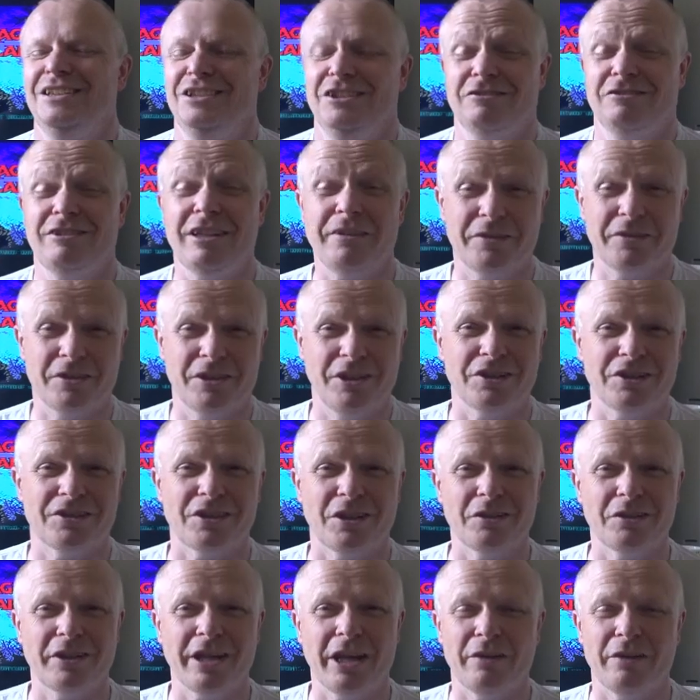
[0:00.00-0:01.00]
graphically it's
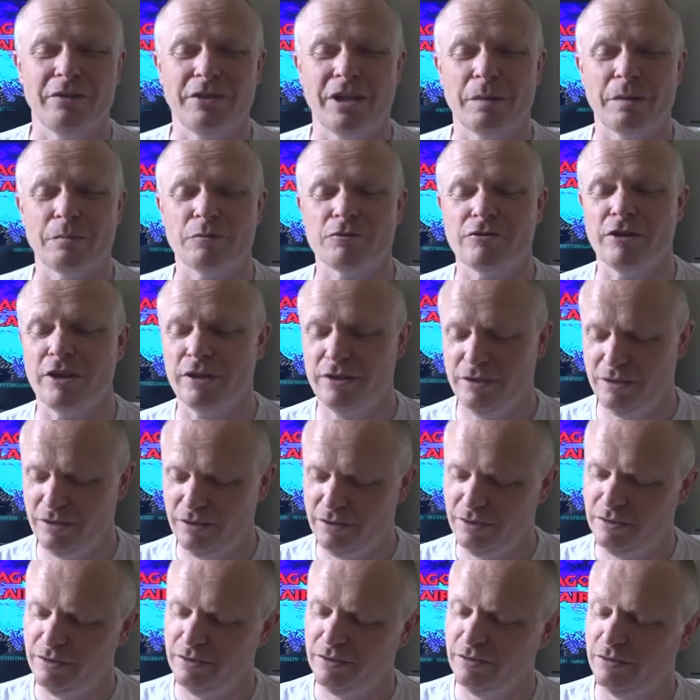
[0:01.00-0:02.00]
okay on the Amstrad.
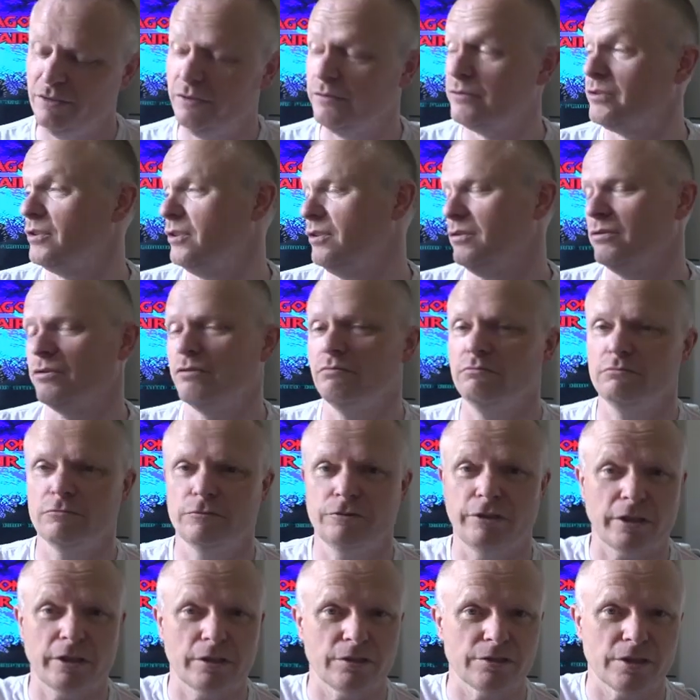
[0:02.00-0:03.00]
Obviously it's
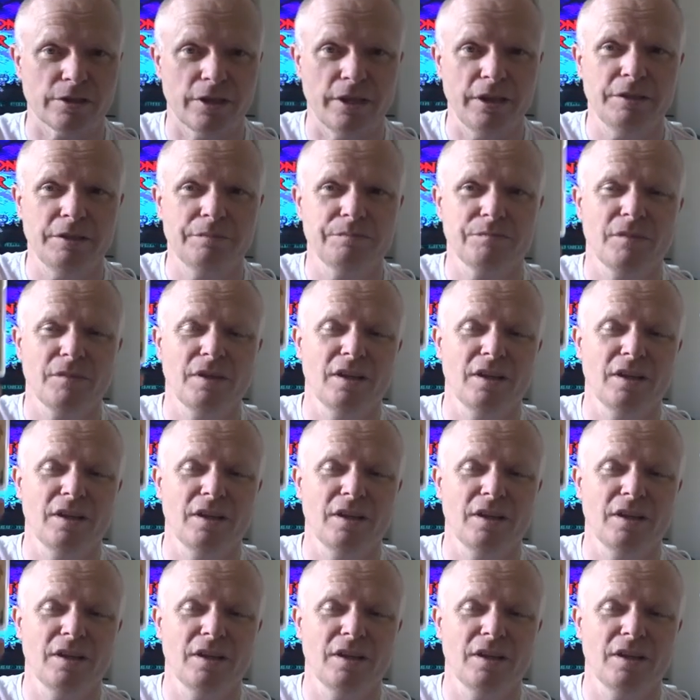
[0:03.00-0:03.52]
Dragon's Lair.